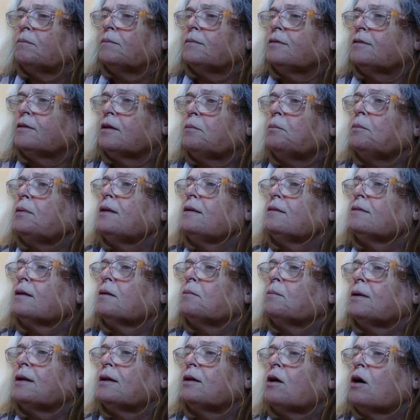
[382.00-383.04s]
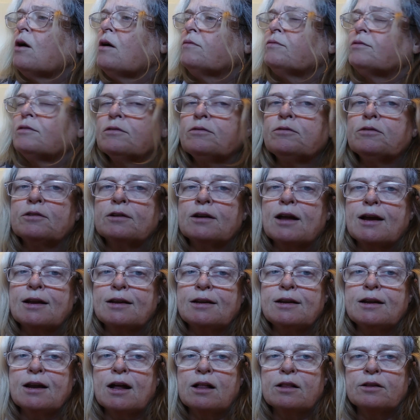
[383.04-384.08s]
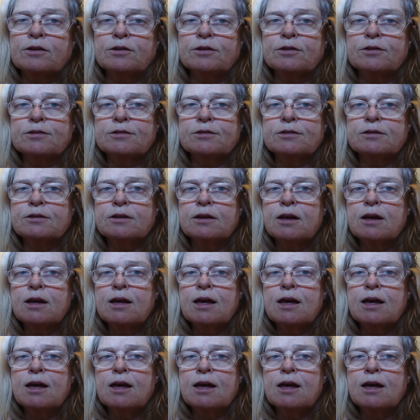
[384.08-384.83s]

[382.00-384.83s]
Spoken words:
Somebody sent me an offer for $90